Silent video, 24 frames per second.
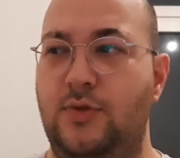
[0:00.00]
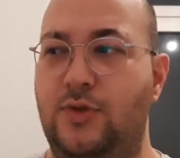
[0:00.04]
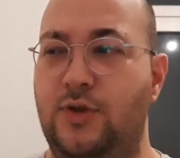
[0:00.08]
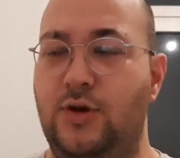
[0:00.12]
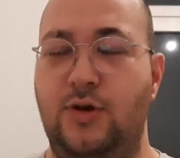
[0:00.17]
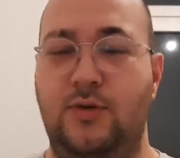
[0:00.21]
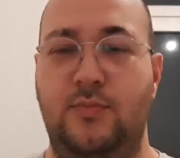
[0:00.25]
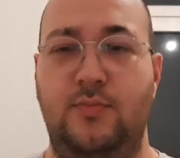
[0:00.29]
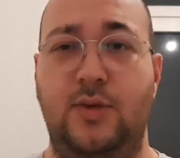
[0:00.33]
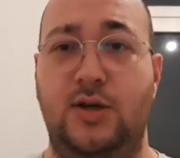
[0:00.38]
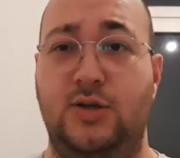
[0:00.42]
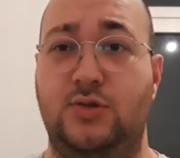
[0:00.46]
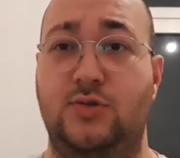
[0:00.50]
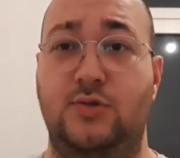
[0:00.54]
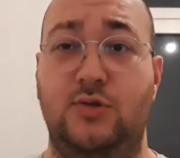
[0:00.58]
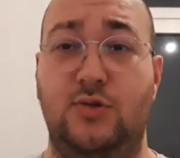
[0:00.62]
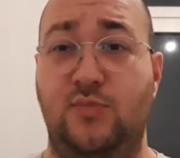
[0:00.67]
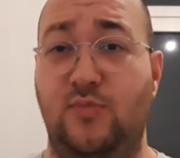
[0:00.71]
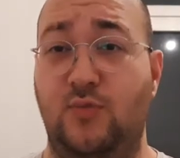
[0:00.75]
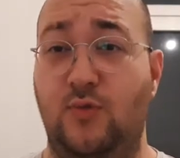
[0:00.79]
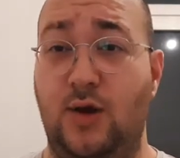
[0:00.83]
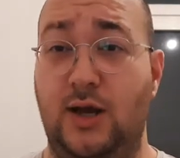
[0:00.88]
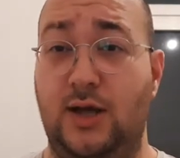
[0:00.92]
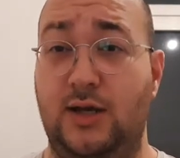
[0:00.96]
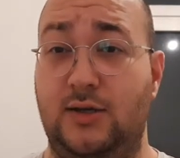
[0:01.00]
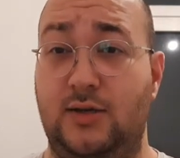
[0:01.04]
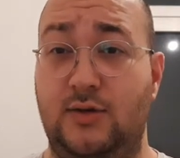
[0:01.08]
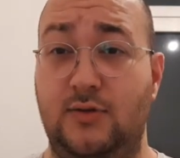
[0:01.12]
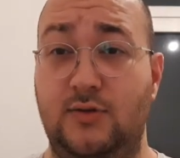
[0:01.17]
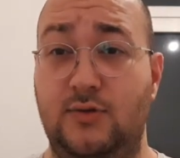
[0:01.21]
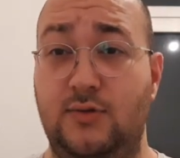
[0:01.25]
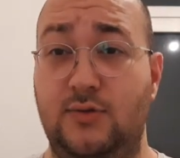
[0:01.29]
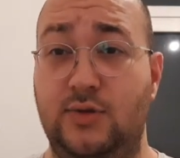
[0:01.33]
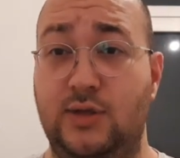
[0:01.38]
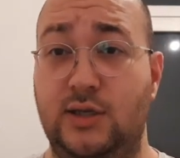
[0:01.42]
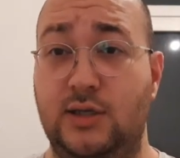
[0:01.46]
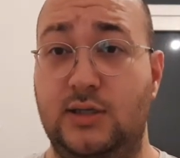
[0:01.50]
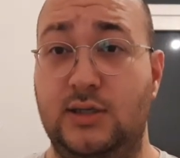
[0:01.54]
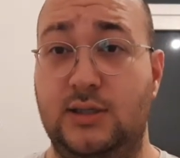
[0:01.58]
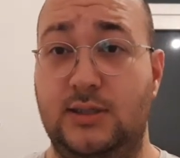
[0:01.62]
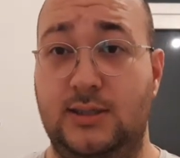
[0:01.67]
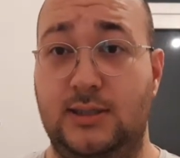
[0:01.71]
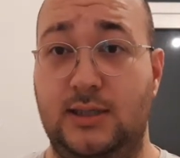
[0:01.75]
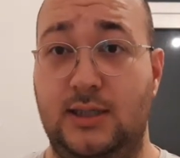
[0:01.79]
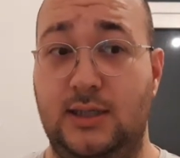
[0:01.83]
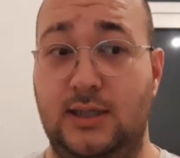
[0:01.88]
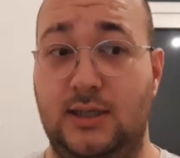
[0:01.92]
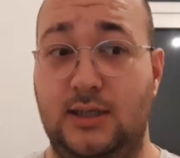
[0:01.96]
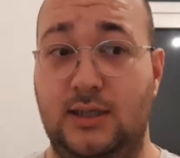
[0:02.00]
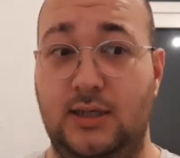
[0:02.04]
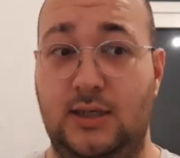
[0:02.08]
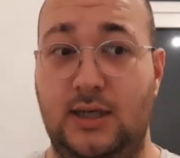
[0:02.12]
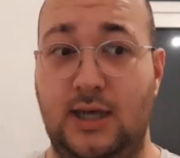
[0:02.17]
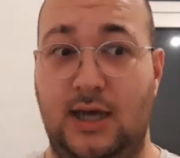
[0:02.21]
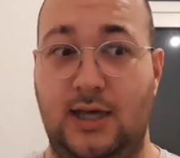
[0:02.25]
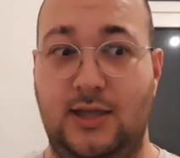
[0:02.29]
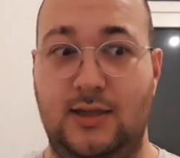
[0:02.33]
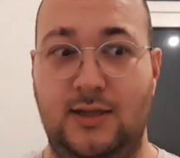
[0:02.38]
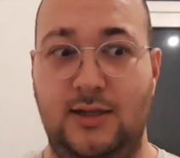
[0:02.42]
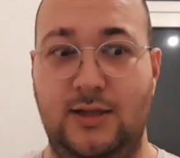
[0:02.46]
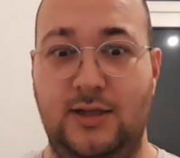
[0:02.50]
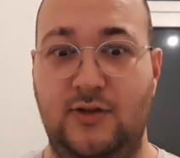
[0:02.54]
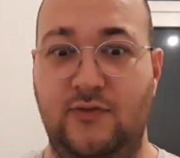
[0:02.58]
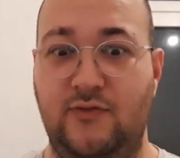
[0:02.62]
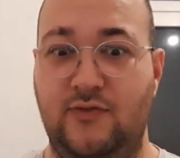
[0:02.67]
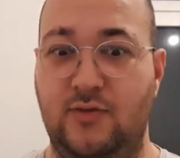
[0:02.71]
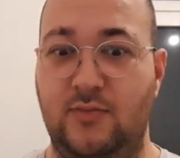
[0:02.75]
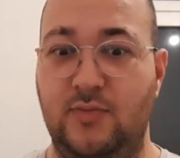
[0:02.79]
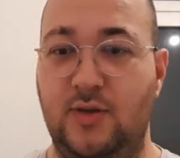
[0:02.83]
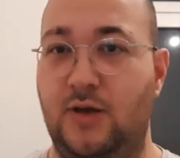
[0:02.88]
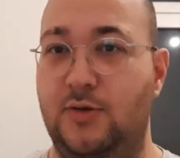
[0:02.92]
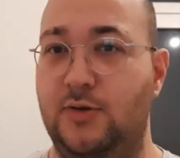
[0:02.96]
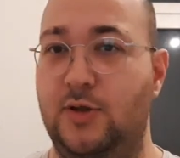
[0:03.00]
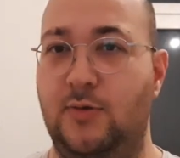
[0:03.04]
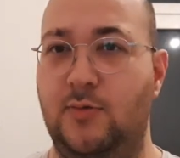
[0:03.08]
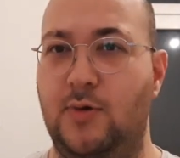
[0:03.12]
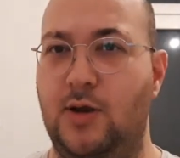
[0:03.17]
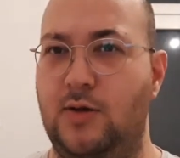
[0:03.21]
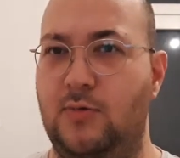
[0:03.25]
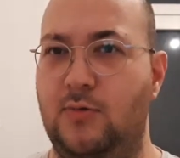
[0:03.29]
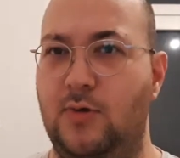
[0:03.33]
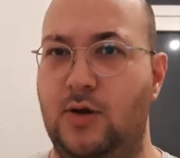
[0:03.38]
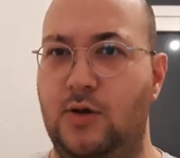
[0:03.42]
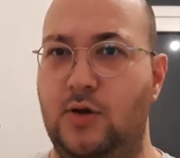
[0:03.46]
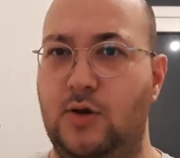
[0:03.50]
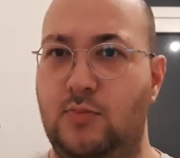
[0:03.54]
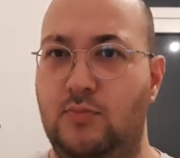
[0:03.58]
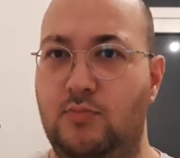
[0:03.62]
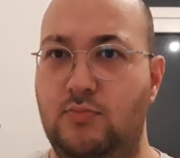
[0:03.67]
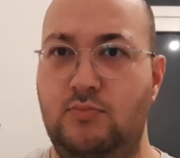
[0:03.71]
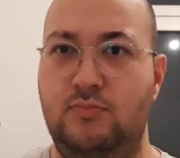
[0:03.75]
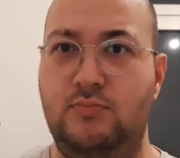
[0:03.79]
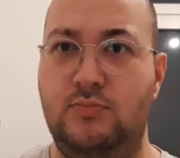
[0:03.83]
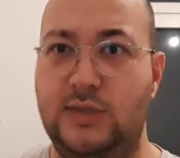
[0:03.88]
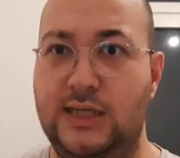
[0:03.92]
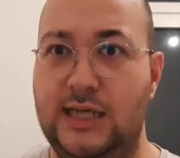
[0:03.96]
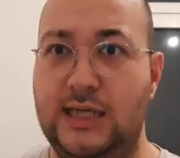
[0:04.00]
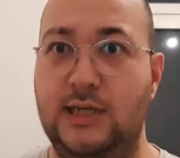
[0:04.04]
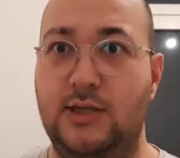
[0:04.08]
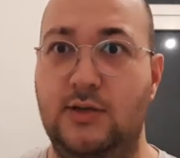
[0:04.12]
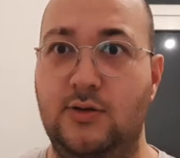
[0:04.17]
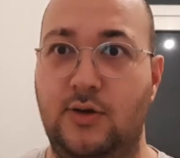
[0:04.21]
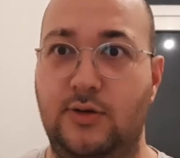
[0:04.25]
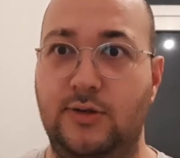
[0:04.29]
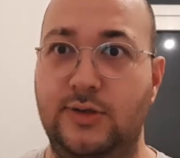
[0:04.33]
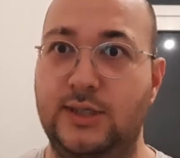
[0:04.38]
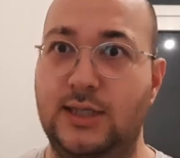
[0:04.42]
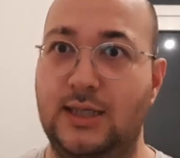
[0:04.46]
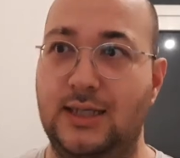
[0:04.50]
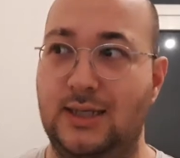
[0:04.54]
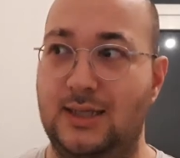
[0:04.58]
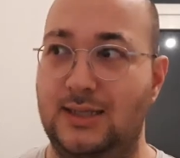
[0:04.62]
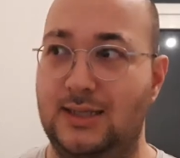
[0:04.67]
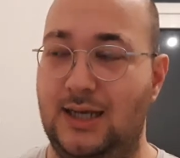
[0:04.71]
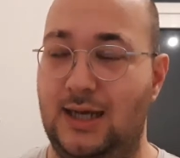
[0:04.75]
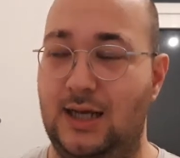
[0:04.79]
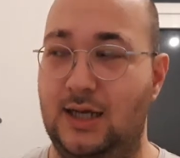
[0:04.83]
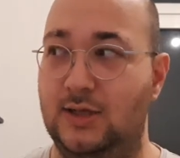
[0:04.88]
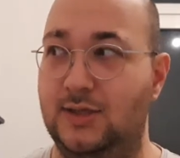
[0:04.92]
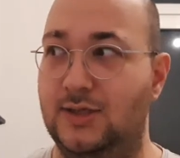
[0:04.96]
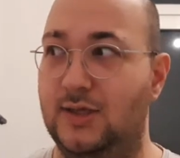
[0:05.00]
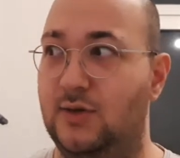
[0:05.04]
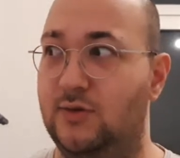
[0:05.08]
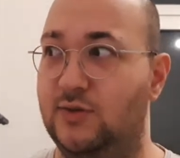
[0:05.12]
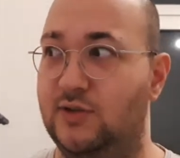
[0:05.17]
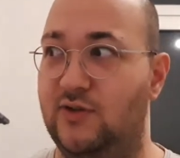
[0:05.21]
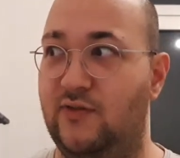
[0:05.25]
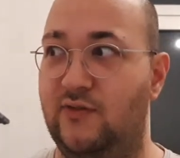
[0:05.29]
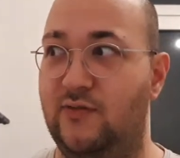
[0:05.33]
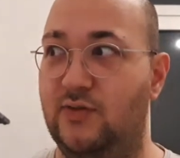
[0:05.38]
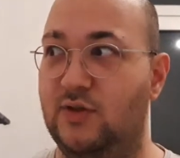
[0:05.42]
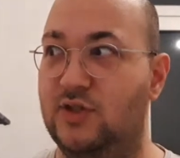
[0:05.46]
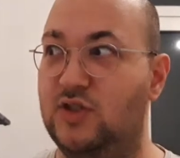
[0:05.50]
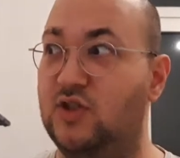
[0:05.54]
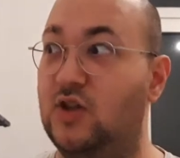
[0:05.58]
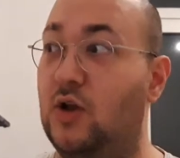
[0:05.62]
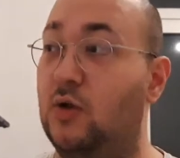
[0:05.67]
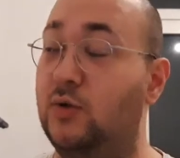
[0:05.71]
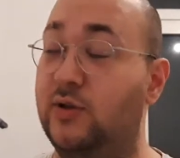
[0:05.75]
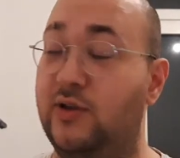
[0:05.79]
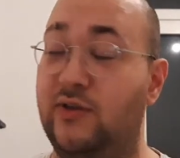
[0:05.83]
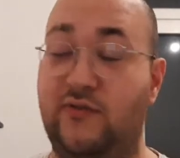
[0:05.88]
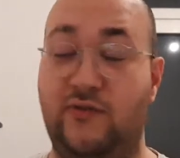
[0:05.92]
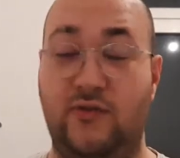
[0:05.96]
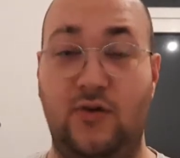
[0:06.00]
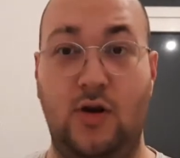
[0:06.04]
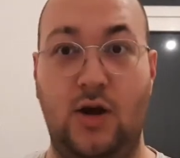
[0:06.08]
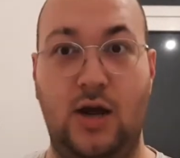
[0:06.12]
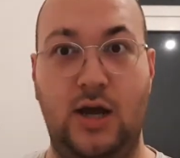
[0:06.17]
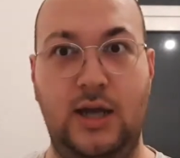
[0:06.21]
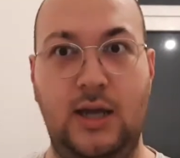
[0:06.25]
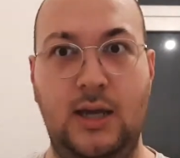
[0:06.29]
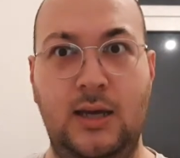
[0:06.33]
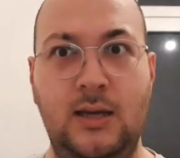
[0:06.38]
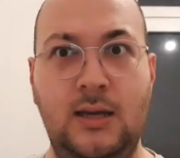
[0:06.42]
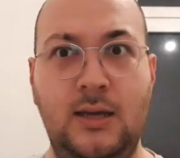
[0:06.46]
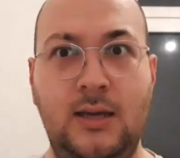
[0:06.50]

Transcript: the mushroom ragu that uh, Kathleen from Loading Ready Run did on Tinker Tailor Soldier, Soldier Fry